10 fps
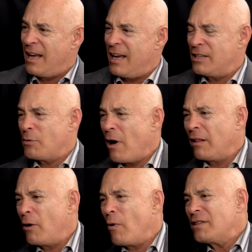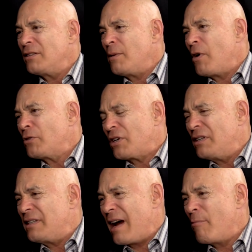as well. It wasn't the most
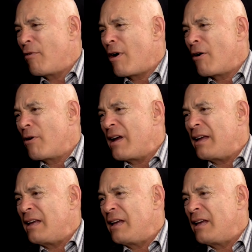contemporary